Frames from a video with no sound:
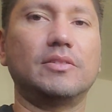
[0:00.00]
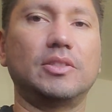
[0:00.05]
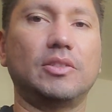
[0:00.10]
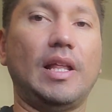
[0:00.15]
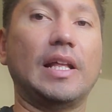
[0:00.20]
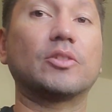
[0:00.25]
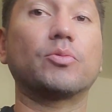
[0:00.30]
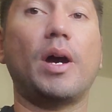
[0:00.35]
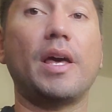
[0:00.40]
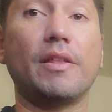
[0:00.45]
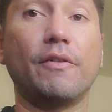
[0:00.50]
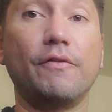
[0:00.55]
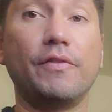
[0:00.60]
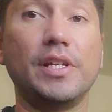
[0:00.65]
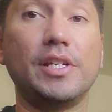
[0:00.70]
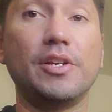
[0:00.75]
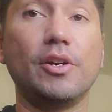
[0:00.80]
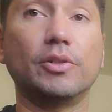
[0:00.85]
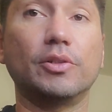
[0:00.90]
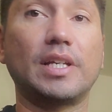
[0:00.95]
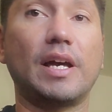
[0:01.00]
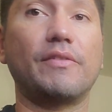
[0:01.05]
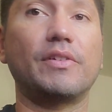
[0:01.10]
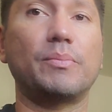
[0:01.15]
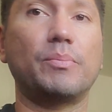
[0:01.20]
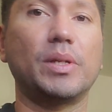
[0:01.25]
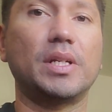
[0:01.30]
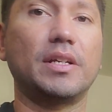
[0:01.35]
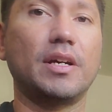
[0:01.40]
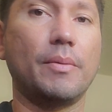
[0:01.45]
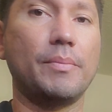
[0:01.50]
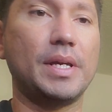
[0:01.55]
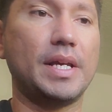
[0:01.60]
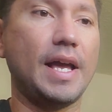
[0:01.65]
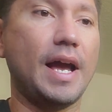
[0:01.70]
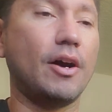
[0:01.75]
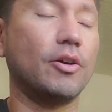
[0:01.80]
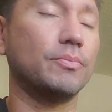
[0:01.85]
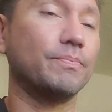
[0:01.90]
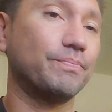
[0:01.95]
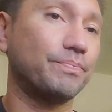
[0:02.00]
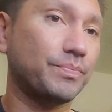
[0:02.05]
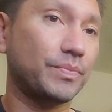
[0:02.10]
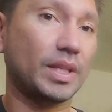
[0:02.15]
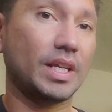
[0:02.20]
So that's why the videos haven't been coming out,